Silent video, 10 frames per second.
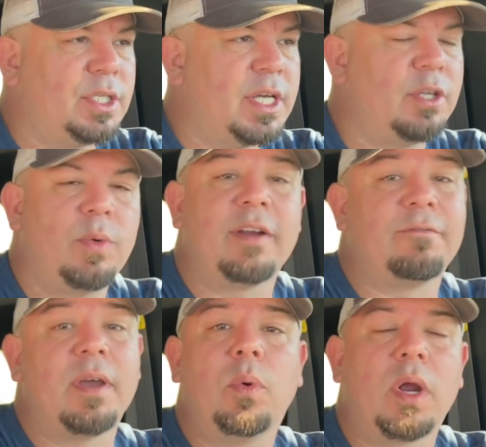January and
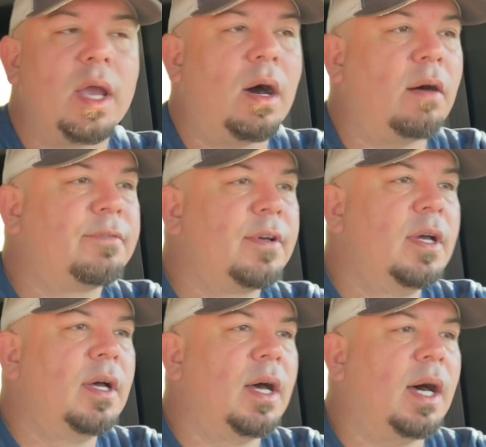February off,
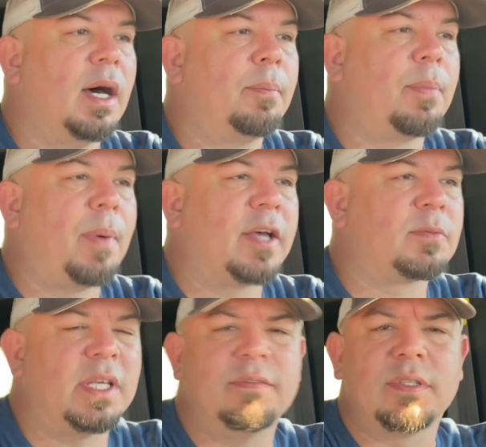
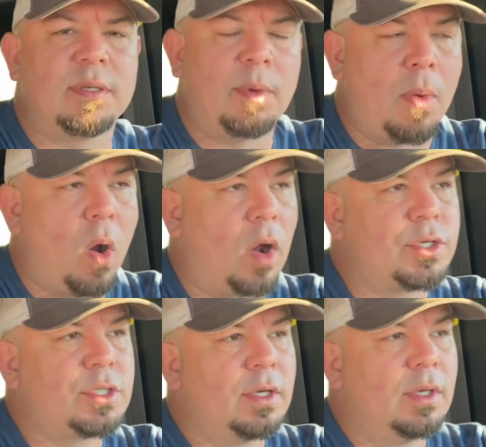possibly even some of
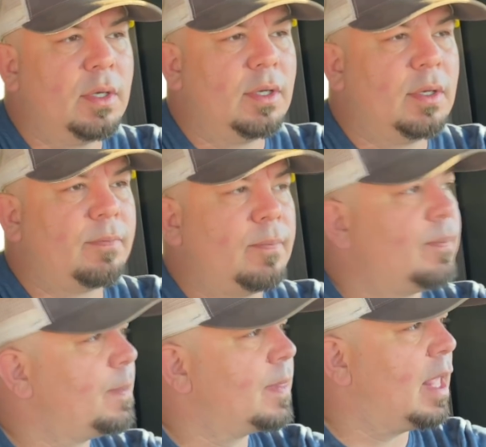March.
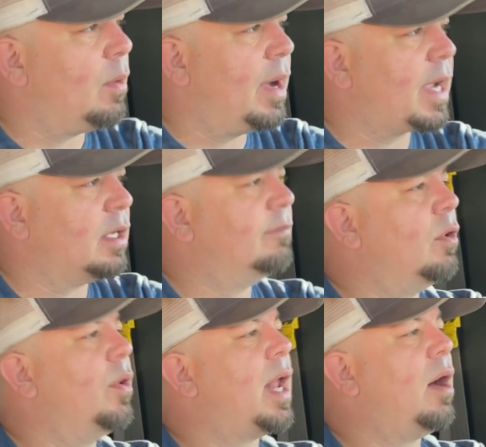That way I can
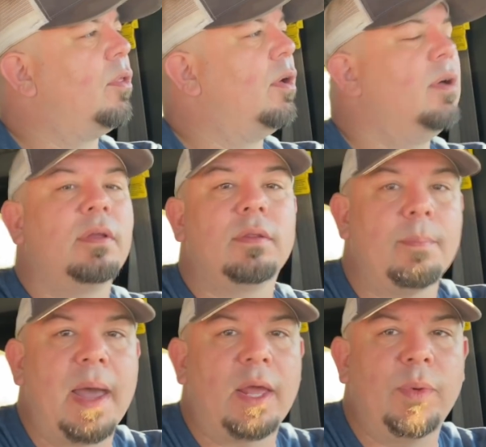avoid all the
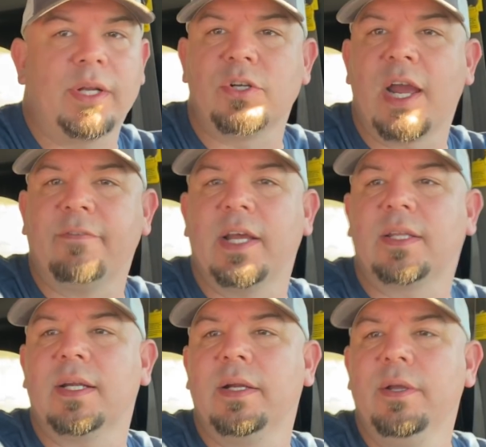bad winter driving out
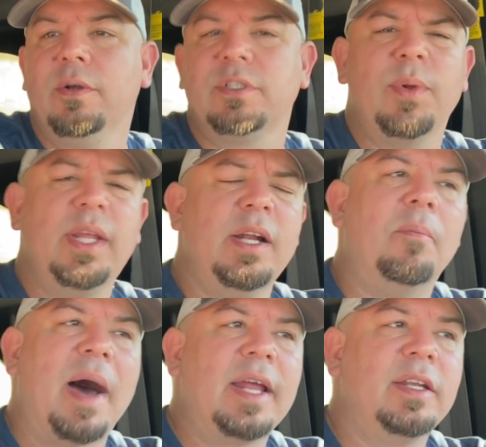there. I really don't
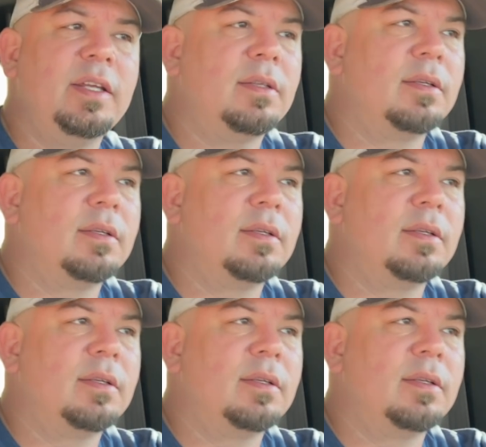mind it.